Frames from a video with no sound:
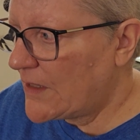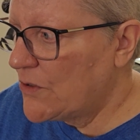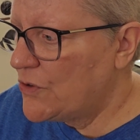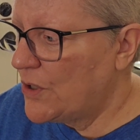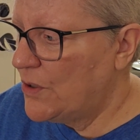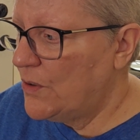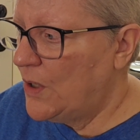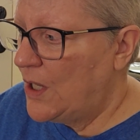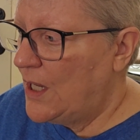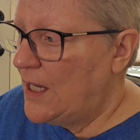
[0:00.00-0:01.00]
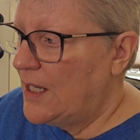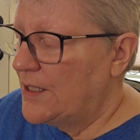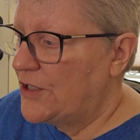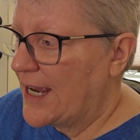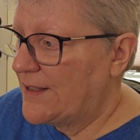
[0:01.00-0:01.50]
So
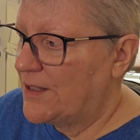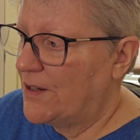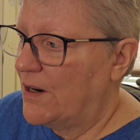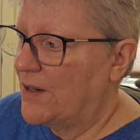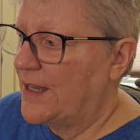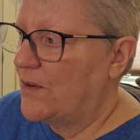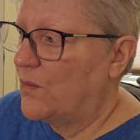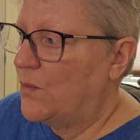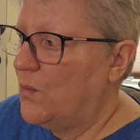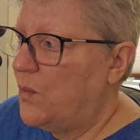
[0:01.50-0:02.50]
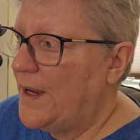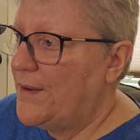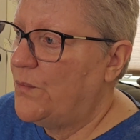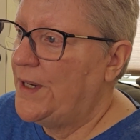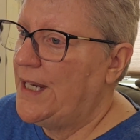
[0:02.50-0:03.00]
chances are that
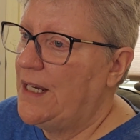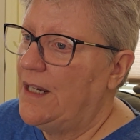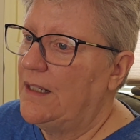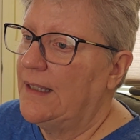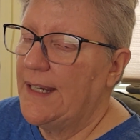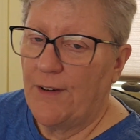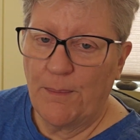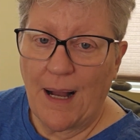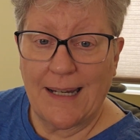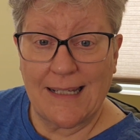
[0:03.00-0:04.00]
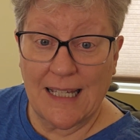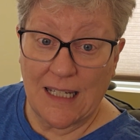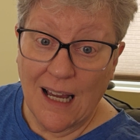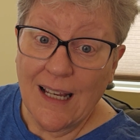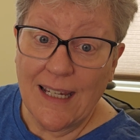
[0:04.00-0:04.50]
when we leave our bodies at
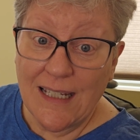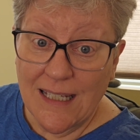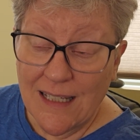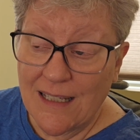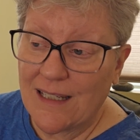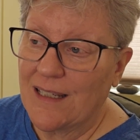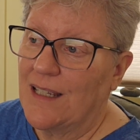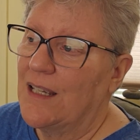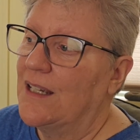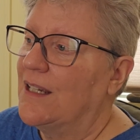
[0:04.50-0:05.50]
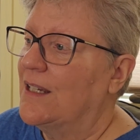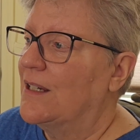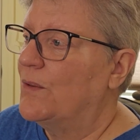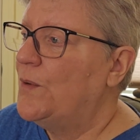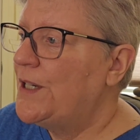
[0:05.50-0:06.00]
night,
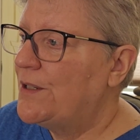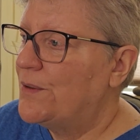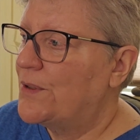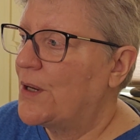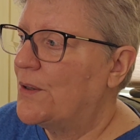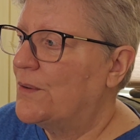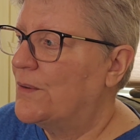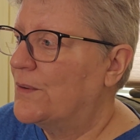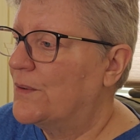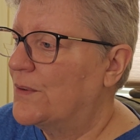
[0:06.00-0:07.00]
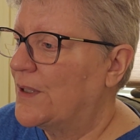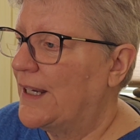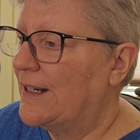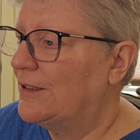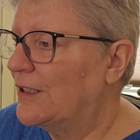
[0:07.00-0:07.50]
we do so
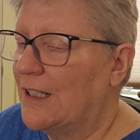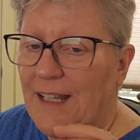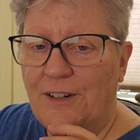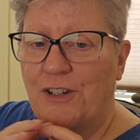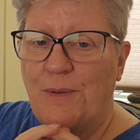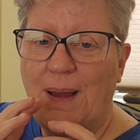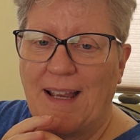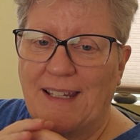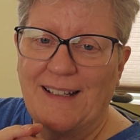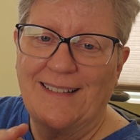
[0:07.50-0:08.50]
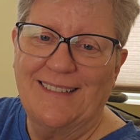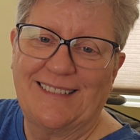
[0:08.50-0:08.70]
in a little energy packet.